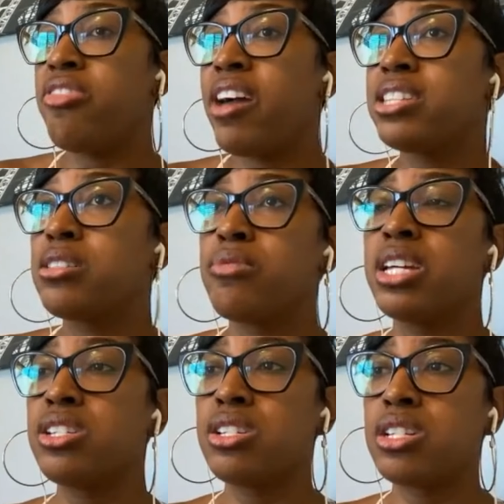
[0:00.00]
that's the
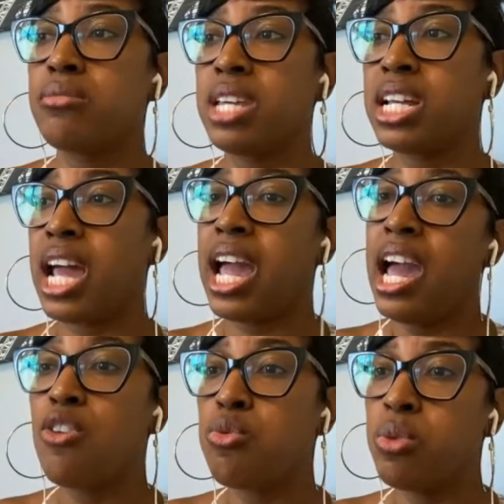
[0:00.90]
relationship that I
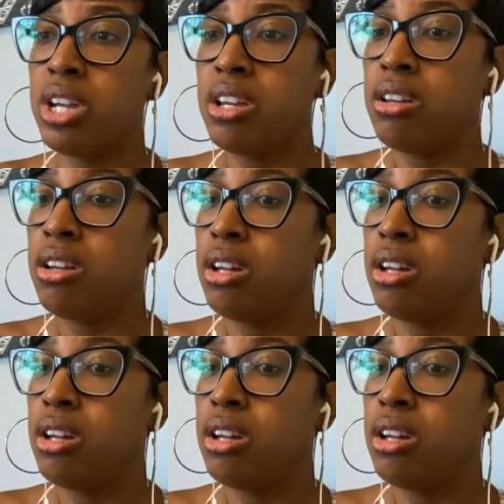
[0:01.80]
have with,